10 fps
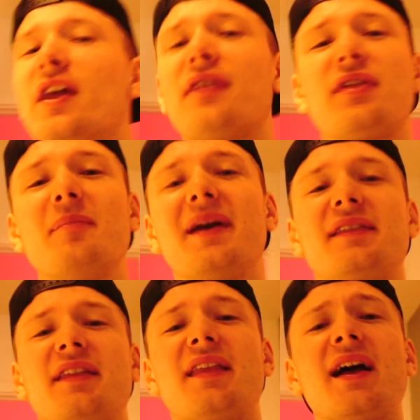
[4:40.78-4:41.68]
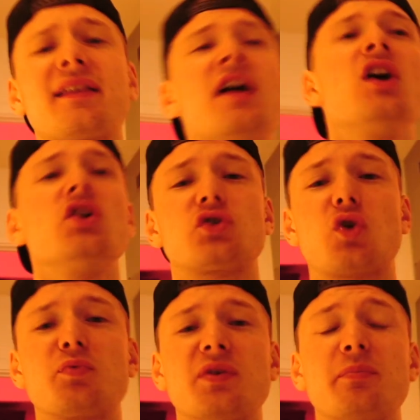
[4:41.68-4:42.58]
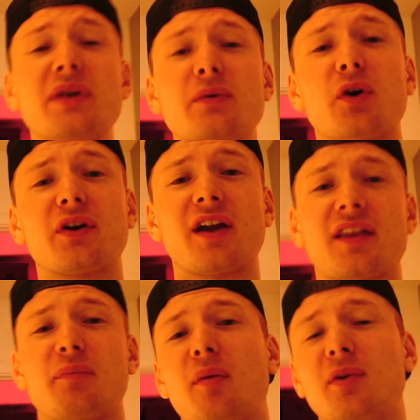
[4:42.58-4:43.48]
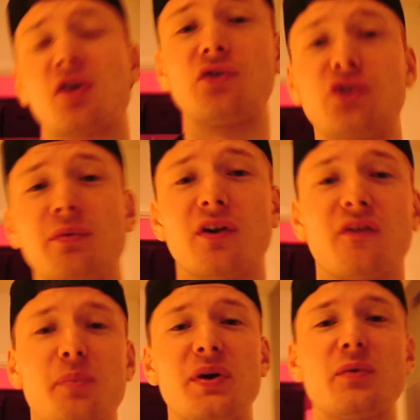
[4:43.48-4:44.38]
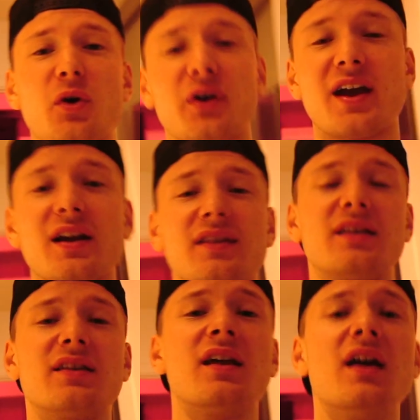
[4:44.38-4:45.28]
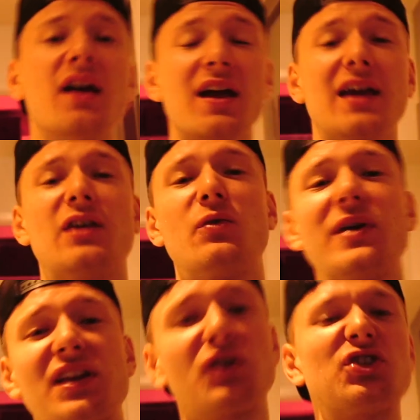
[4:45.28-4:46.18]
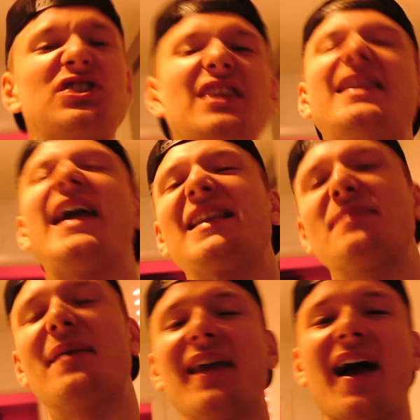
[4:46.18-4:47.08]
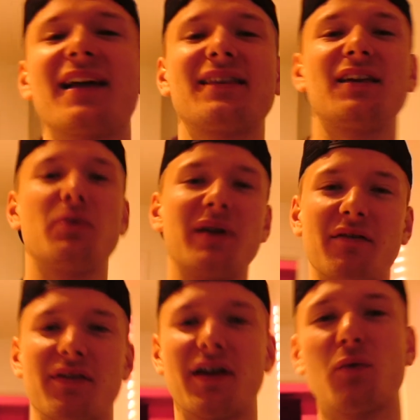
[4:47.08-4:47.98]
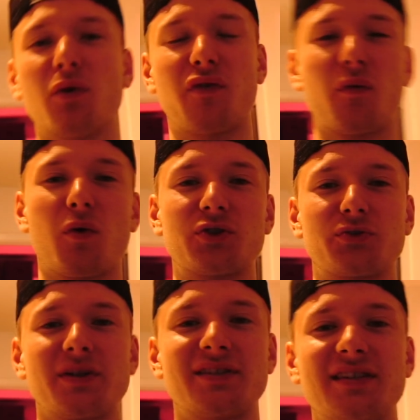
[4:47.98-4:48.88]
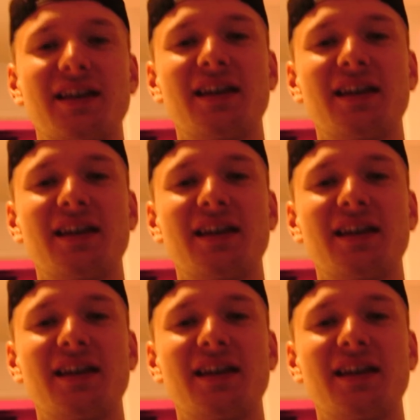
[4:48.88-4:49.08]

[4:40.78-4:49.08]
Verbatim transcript: nothing better than that scoop some pre-workout. I probably consume enough pre-workout in, in a week to sedate Manhattan or whatever that Wolf of Wall Street scene